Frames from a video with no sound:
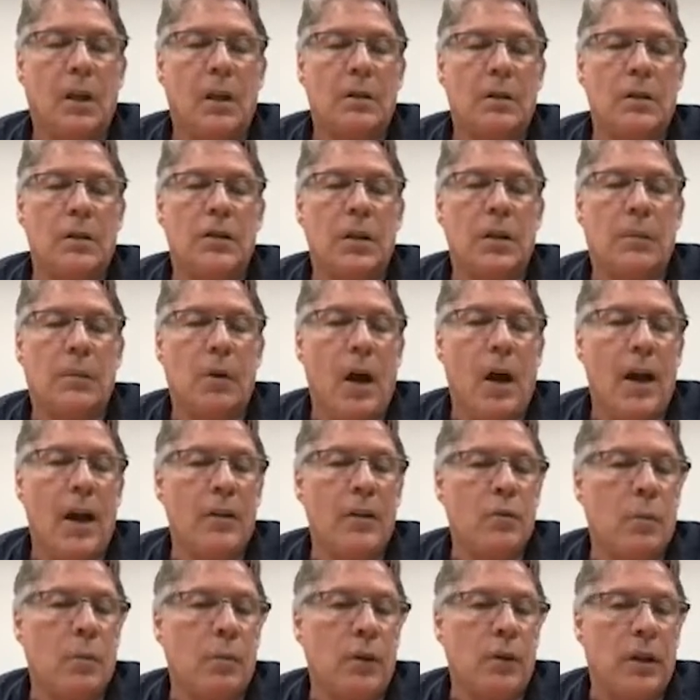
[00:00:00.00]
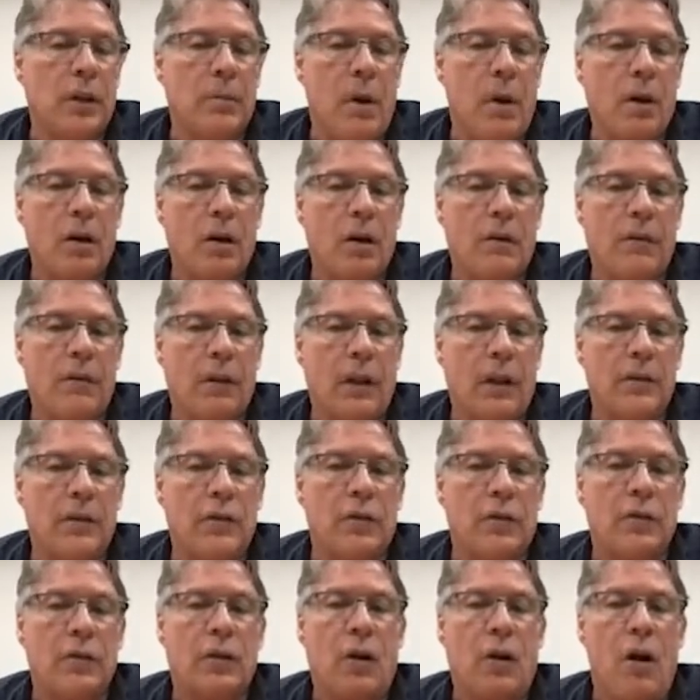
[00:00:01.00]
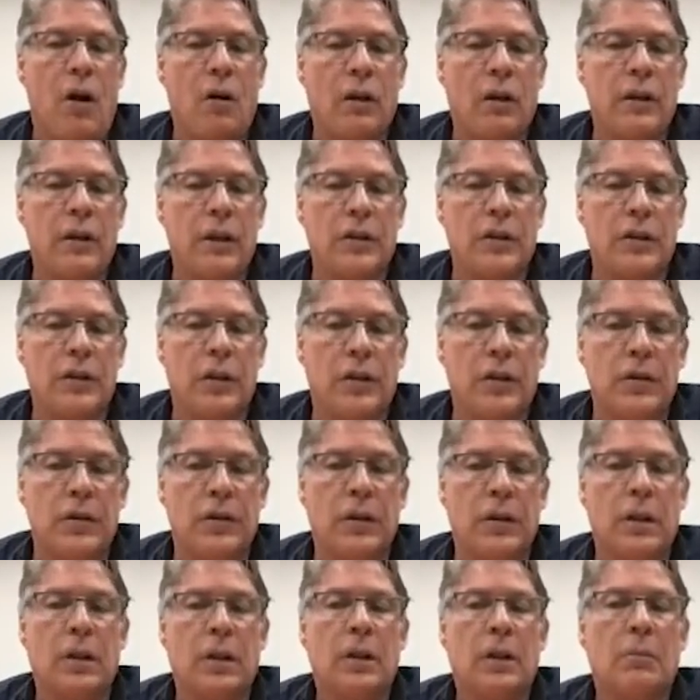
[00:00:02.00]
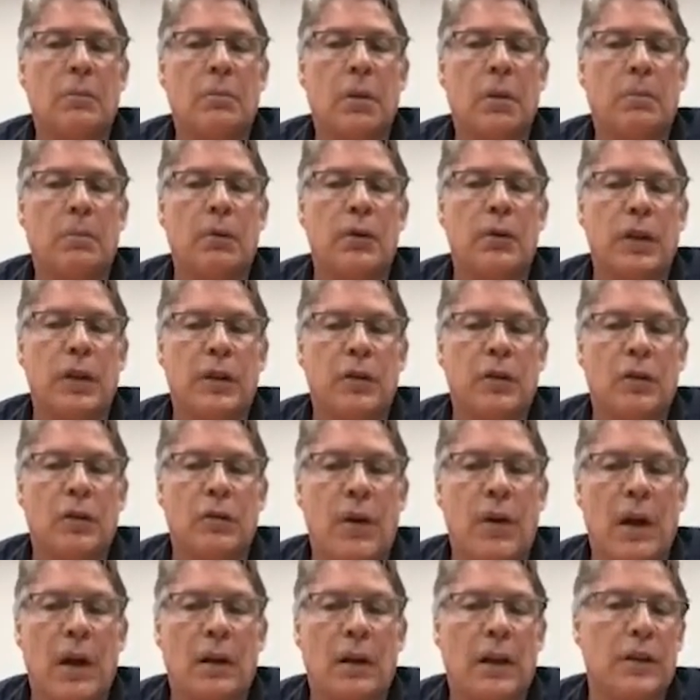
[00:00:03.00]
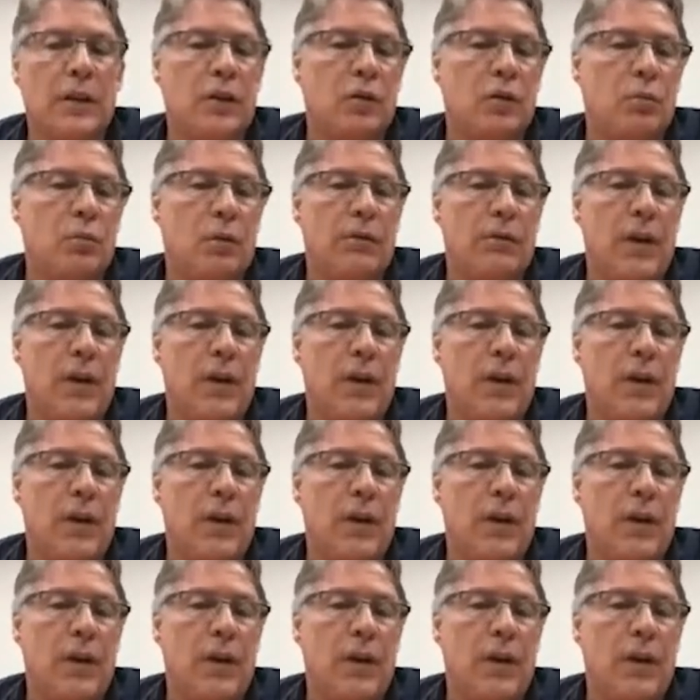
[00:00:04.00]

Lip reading: To summarize, we predict Markov violations in all conditions, but predict those violations will